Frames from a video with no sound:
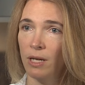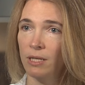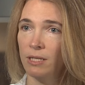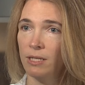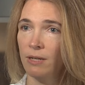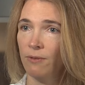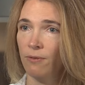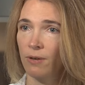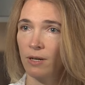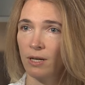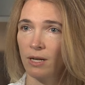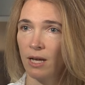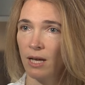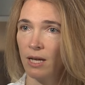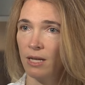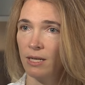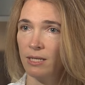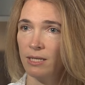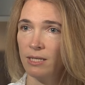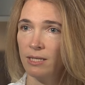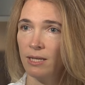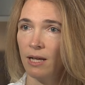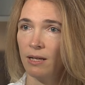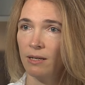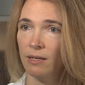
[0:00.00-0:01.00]
a different kind of
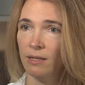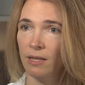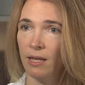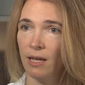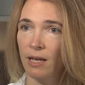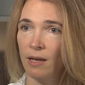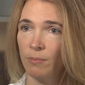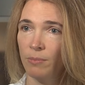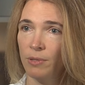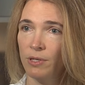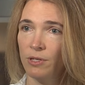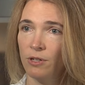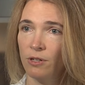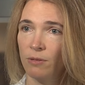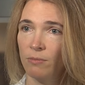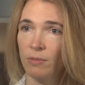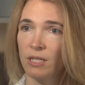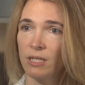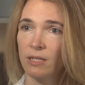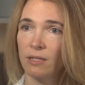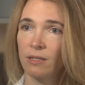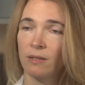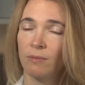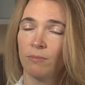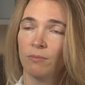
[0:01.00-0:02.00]
cell in the
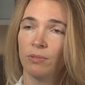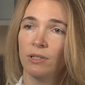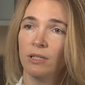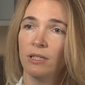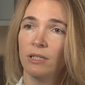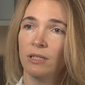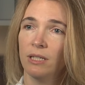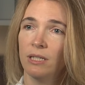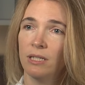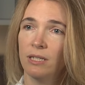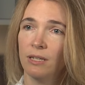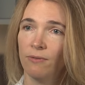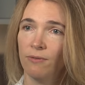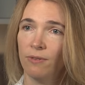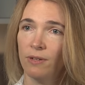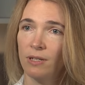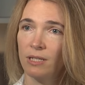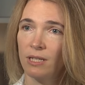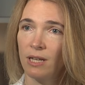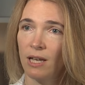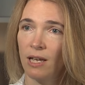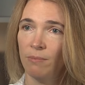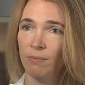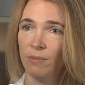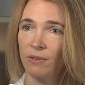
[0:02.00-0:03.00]
epidermis, a completely different
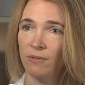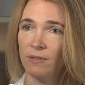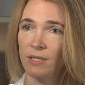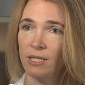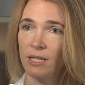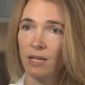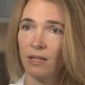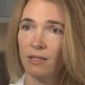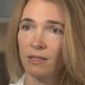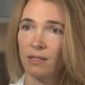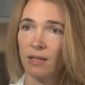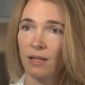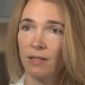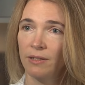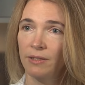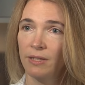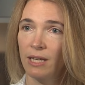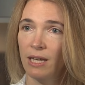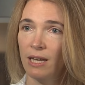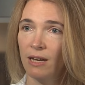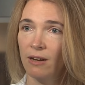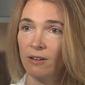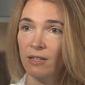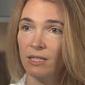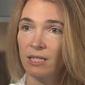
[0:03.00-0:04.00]
type of cell called the
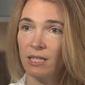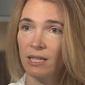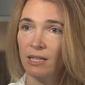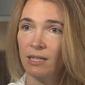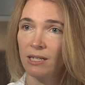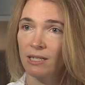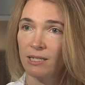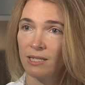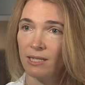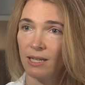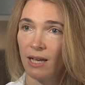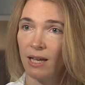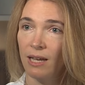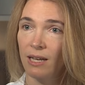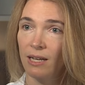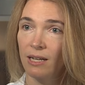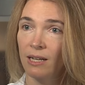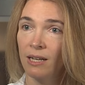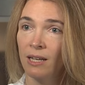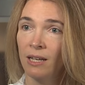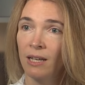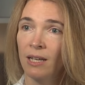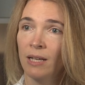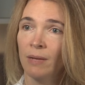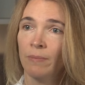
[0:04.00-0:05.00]
keratinocyte,
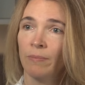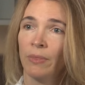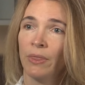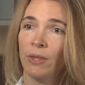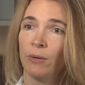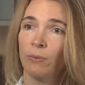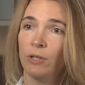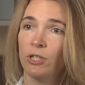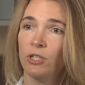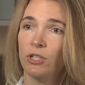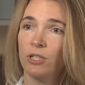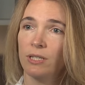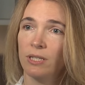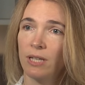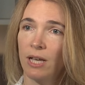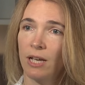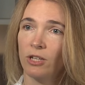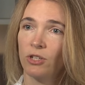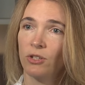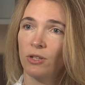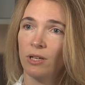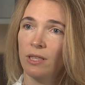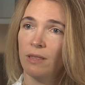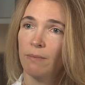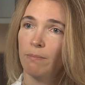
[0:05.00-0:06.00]
which is
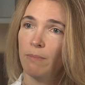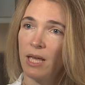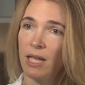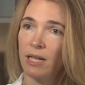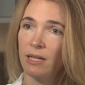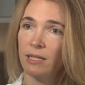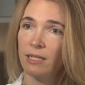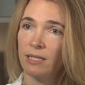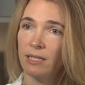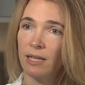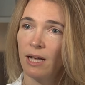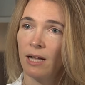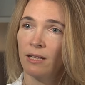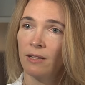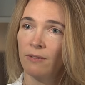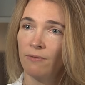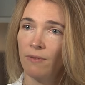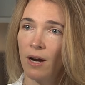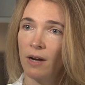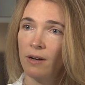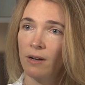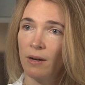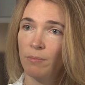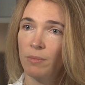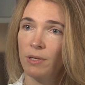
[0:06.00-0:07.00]
actually the main cell of
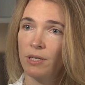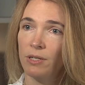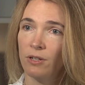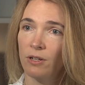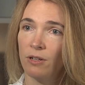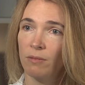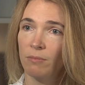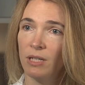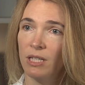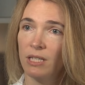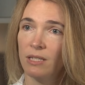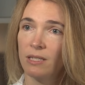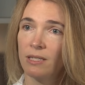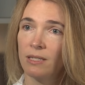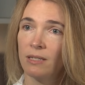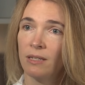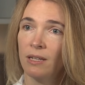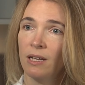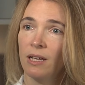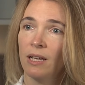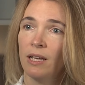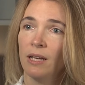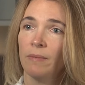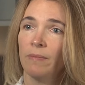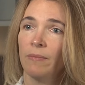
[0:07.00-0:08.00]
our epidermis.
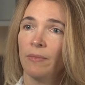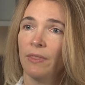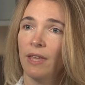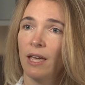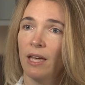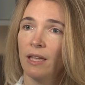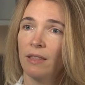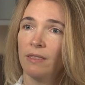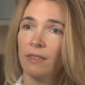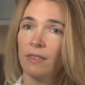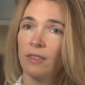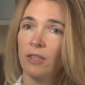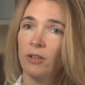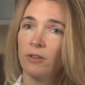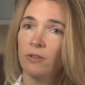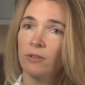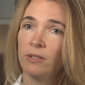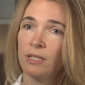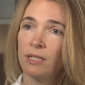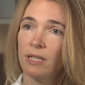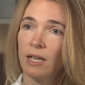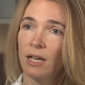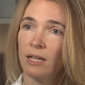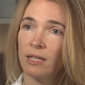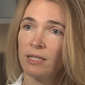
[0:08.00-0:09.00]
And those
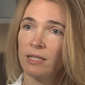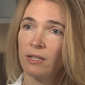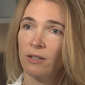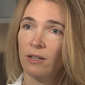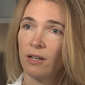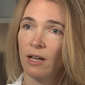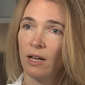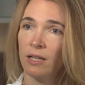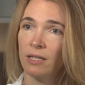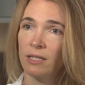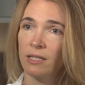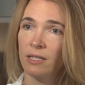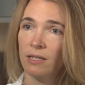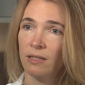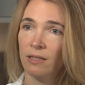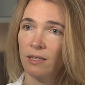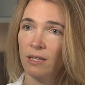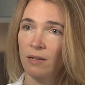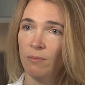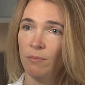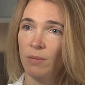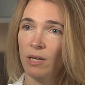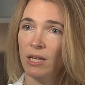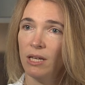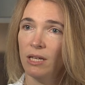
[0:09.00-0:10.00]
cells are
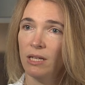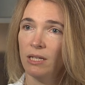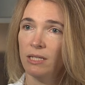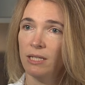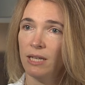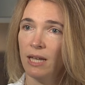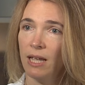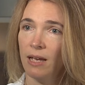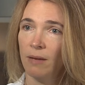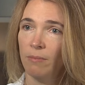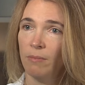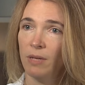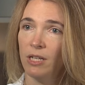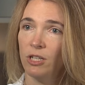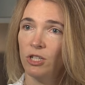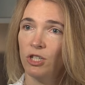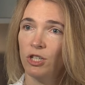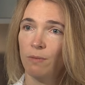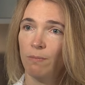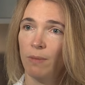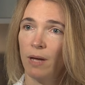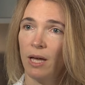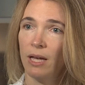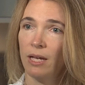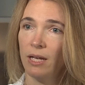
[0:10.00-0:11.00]
constantly being
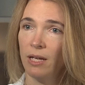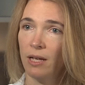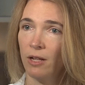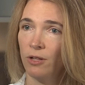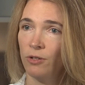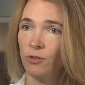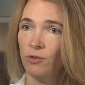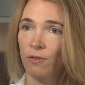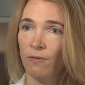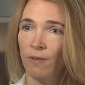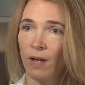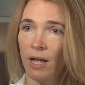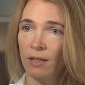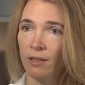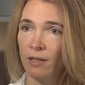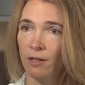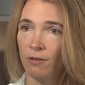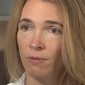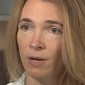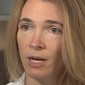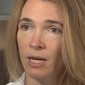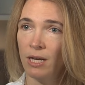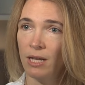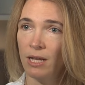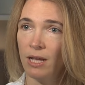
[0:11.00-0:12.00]
damaged by ultraviolet
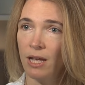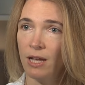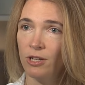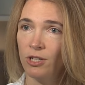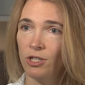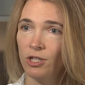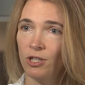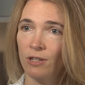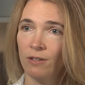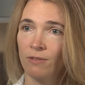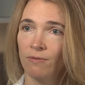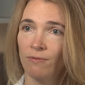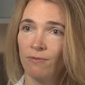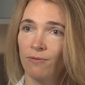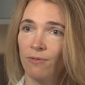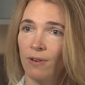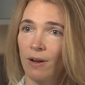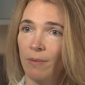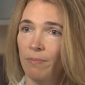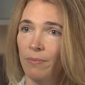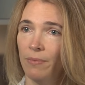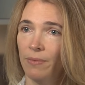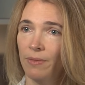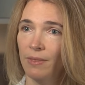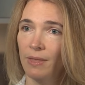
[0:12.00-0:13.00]
radiation
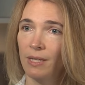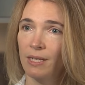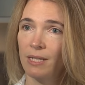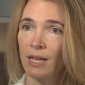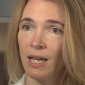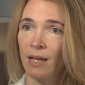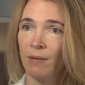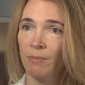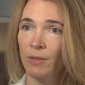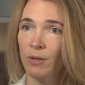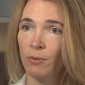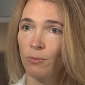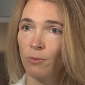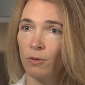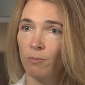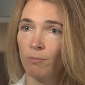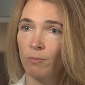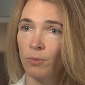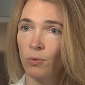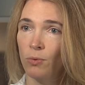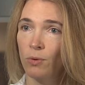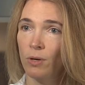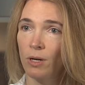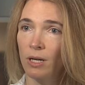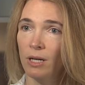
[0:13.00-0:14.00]
from the time that we're
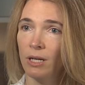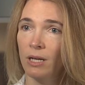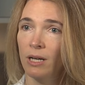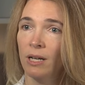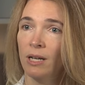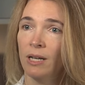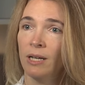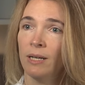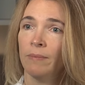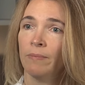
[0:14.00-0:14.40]
born.